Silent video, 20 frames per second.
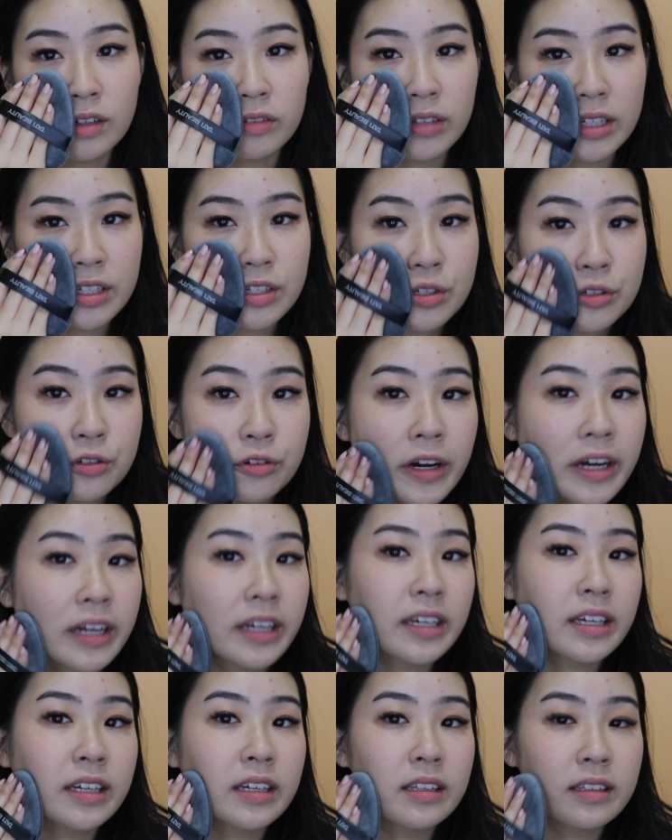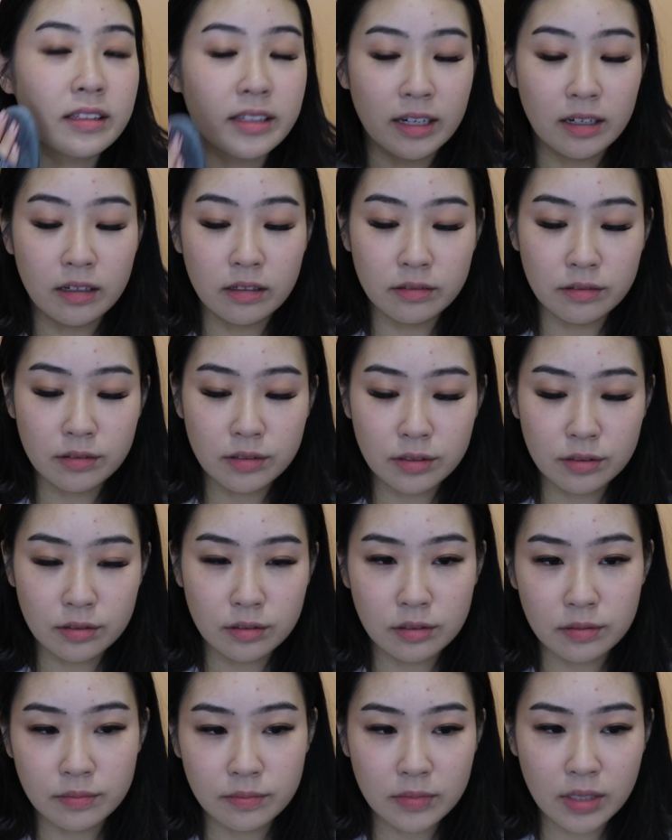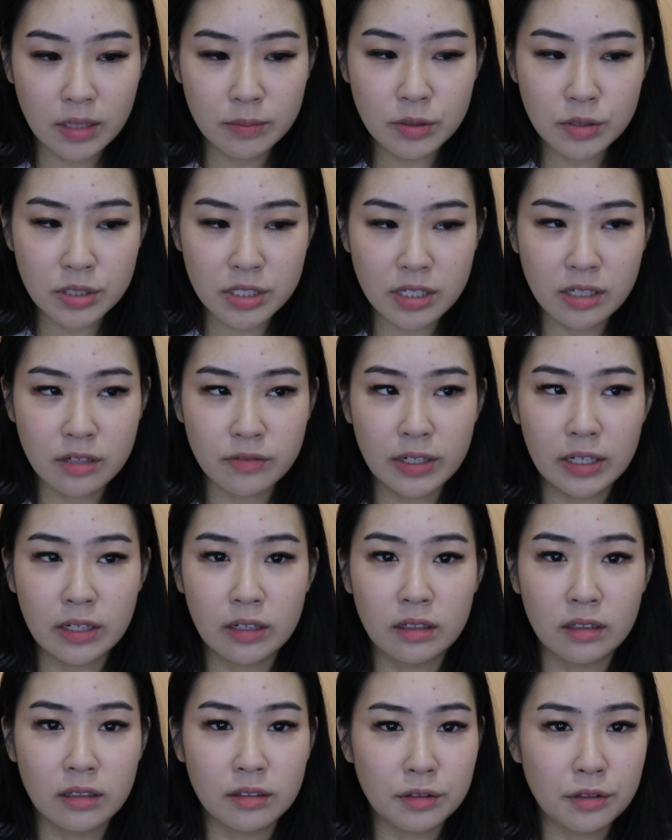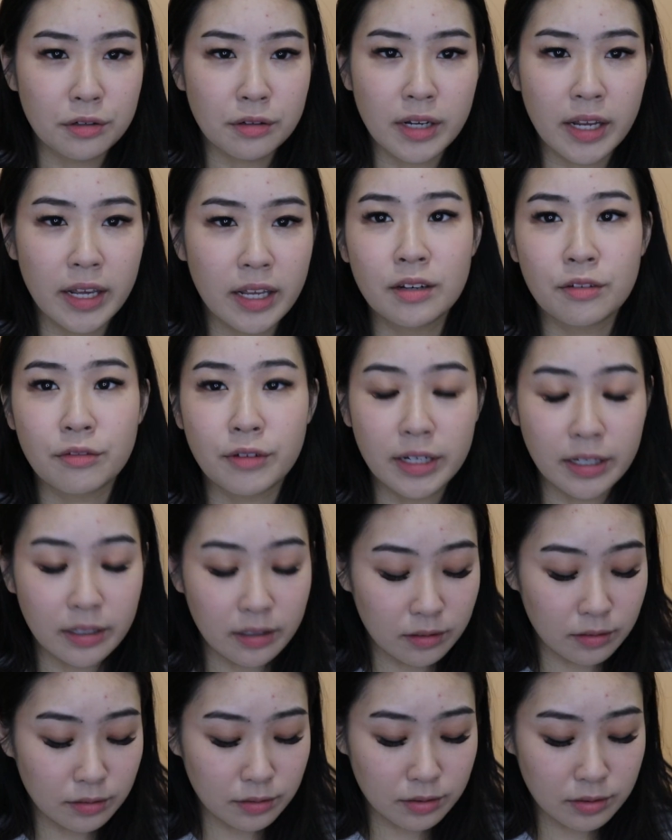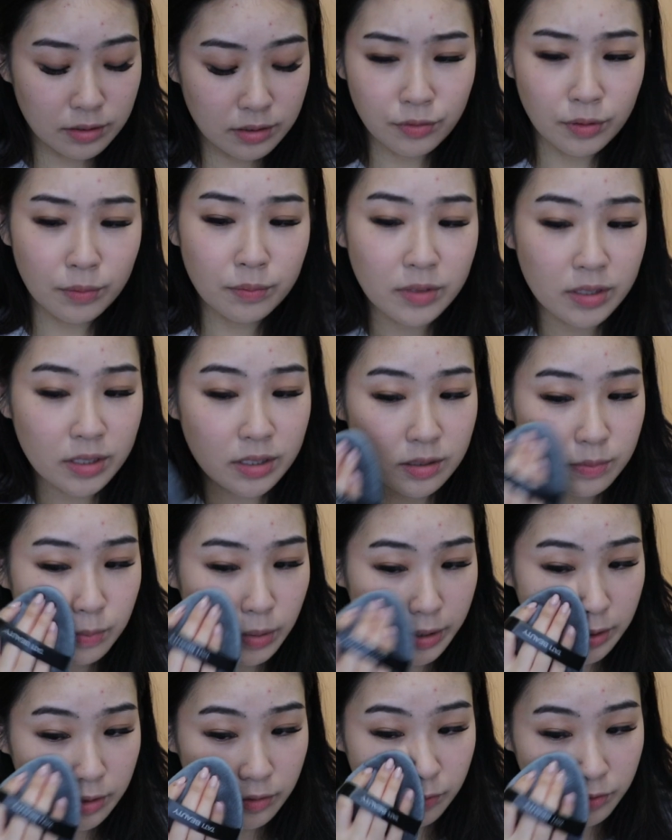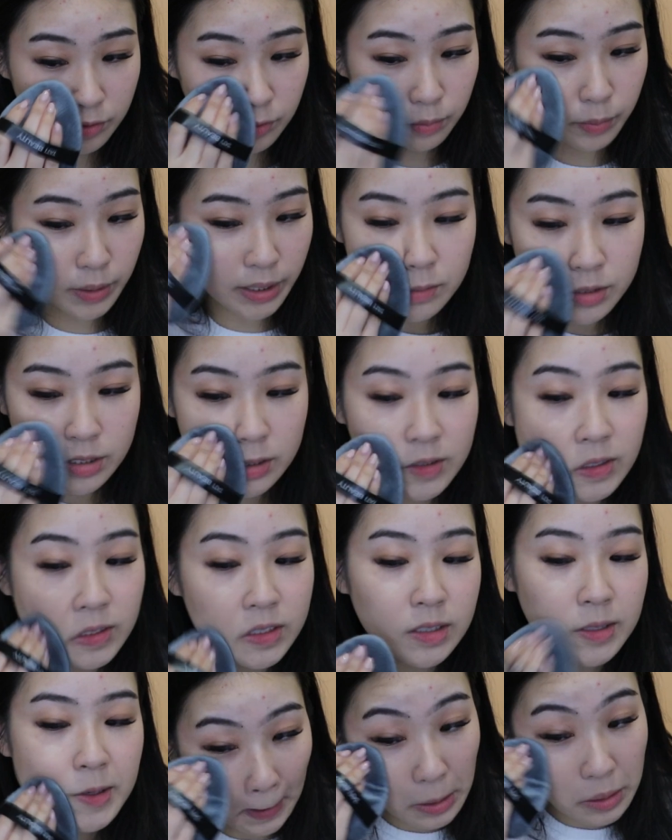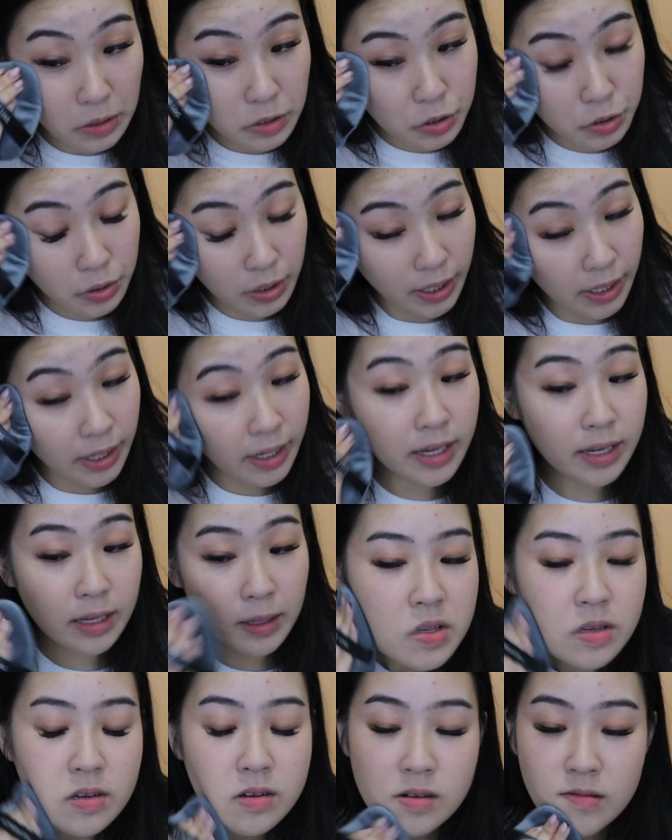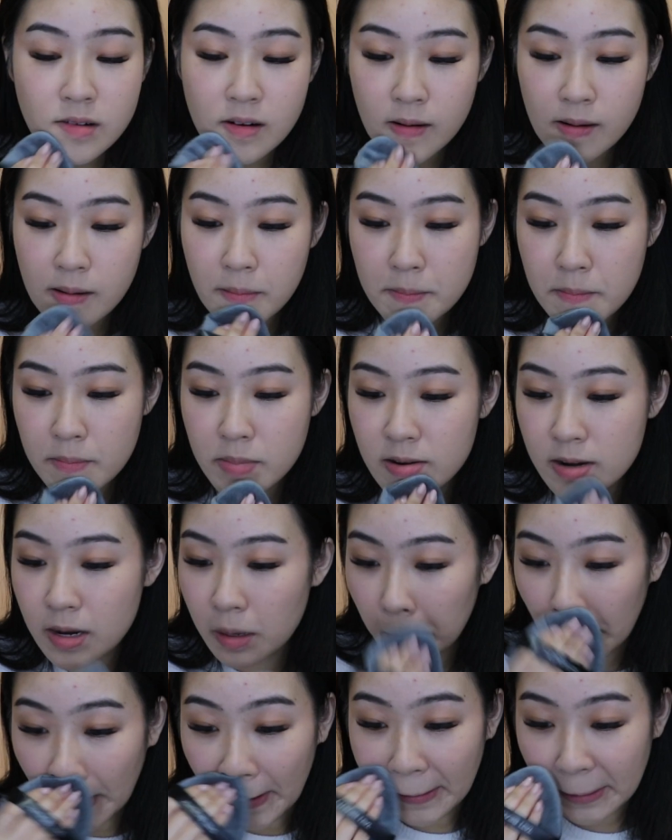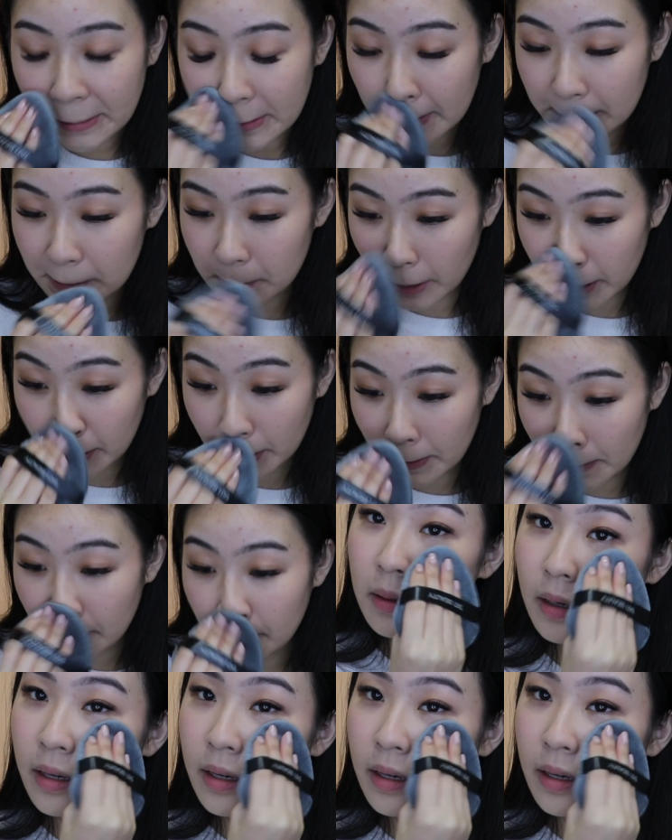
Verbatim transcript: of like dragging it down, so I'm not sure if I'll create wrinkles from this Blendiful, but I'm just gonna try to minimize the dragging.